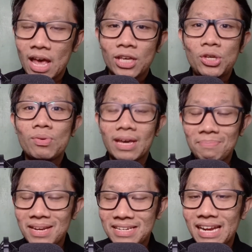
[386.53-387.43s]
You
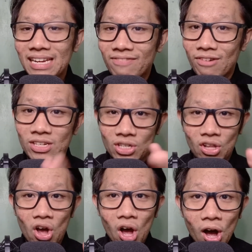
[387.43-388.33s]
can maintain it for as
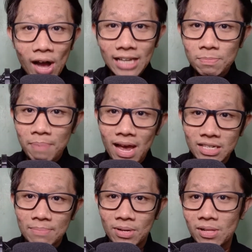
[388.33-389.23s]
long as
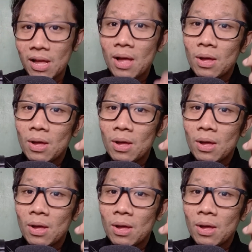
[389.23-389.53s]
possible